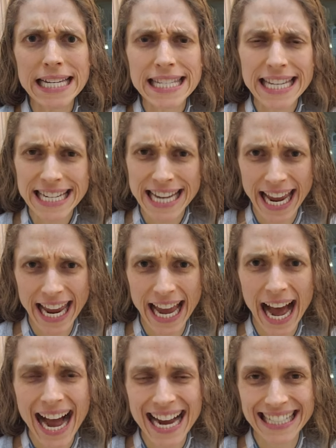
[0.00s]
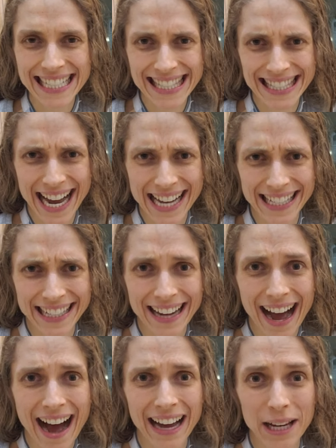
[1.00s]
Today I decided
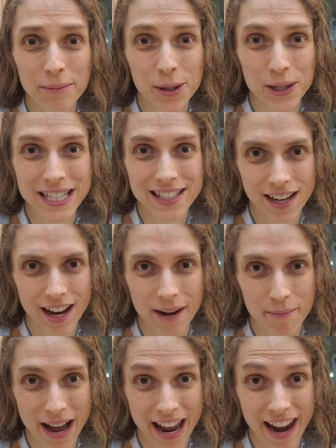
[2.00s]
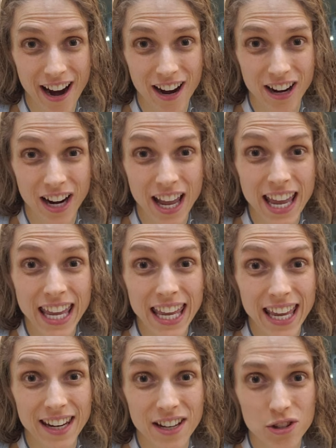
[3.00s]
I am going to cut my hair.
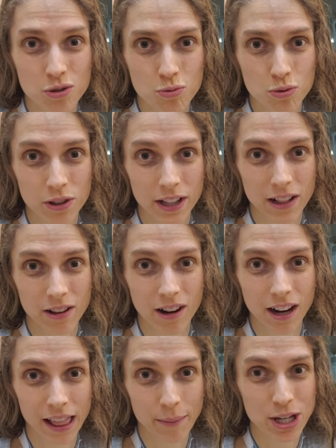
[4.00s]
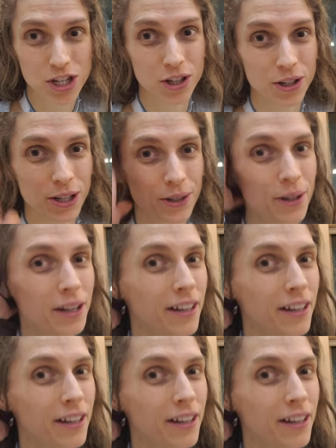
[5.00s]
It is really long. Let me show you.